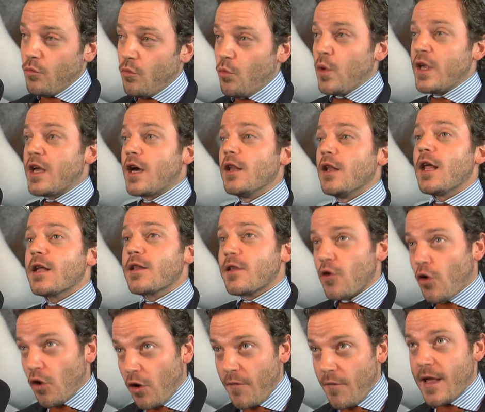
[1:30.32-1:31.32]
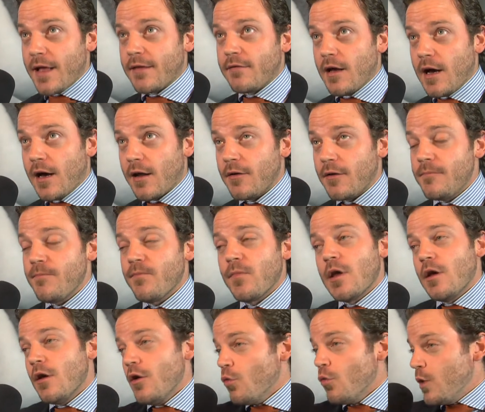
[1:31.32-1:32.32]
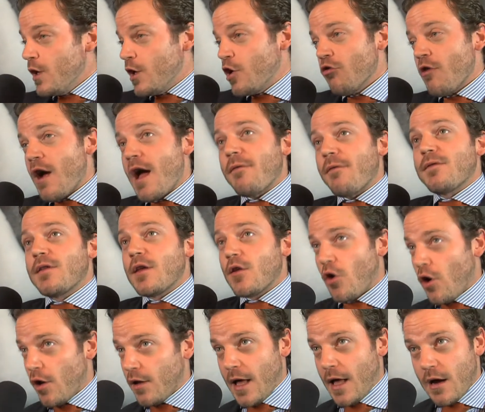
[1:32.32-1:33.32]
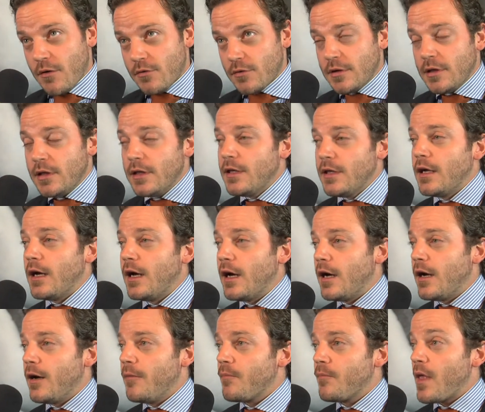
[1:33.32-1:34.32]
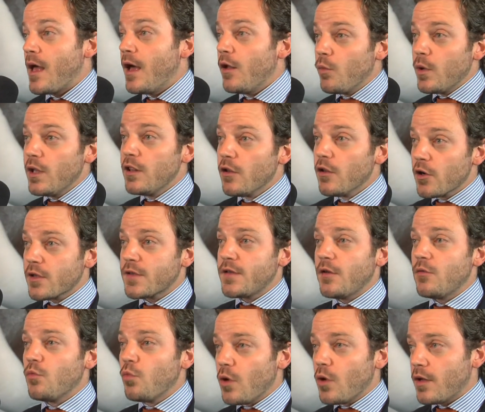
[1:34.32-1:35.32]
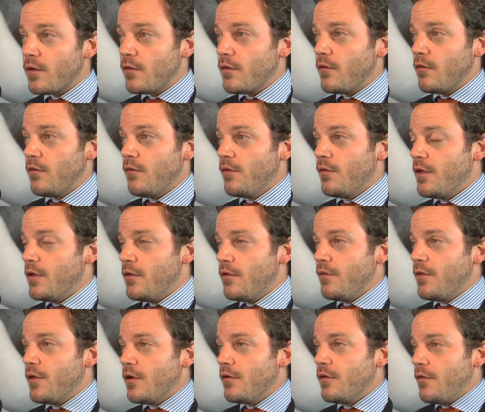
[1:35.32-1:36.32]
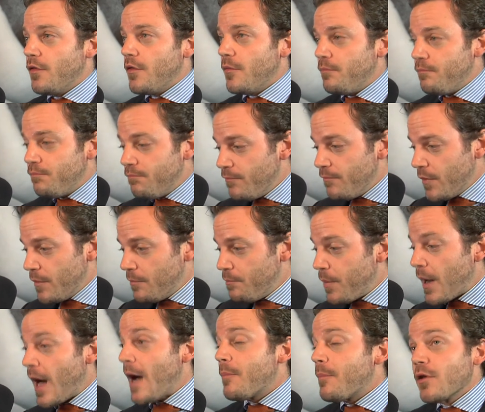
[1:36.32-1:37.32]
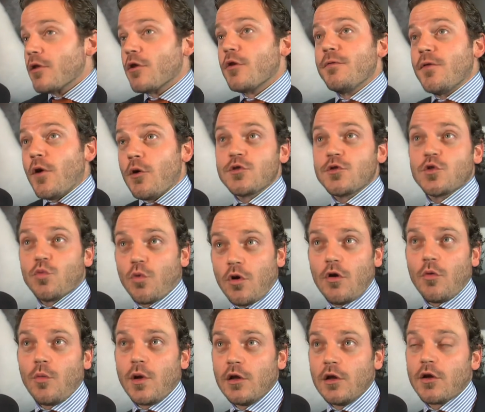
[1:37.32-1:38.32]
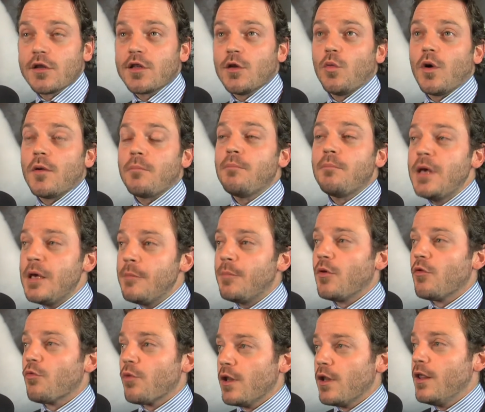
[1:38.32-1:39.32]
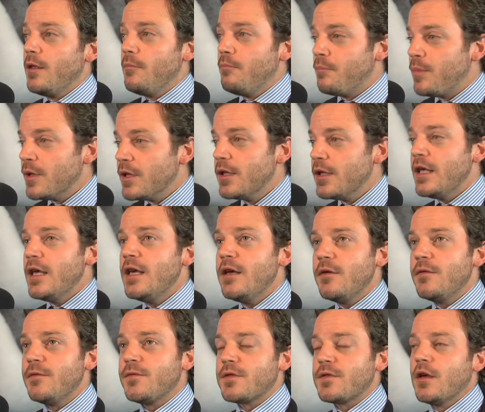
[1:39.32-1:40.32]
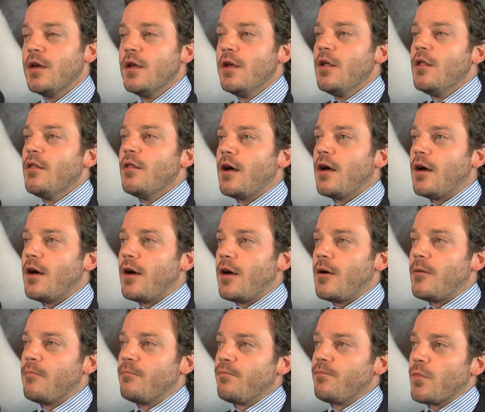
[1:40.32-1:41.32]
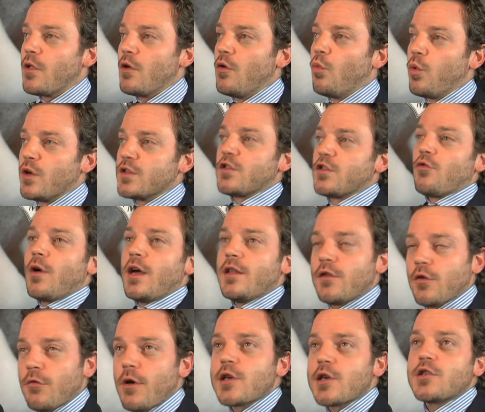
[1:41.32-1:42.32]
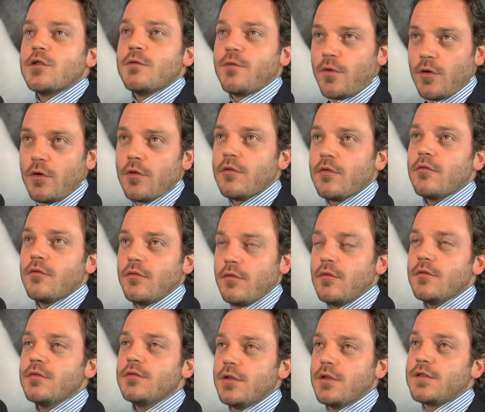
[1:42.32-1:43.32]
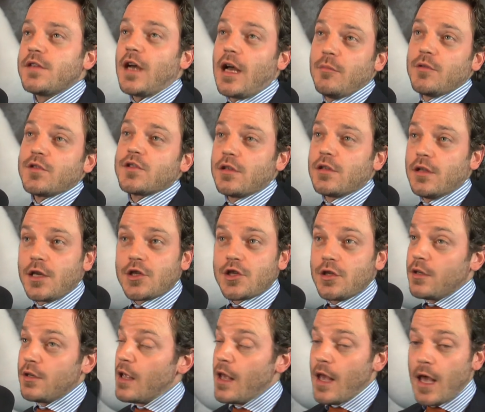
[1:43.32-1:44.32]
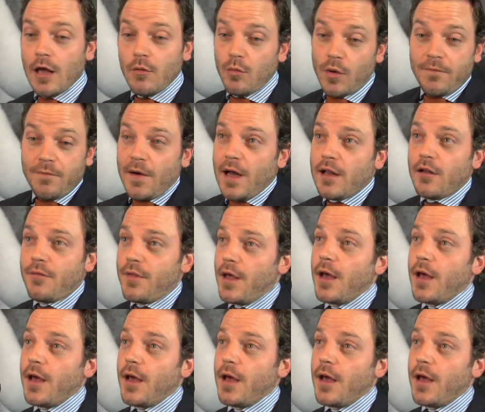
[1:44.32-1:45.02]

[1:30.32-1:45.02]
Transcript: we collected all that data, we graphed it all out, um, and we looked at what the, the, the, the, popular votes were. We looked at what people really believed um, was the right direction for the Timeless Collection, and we followed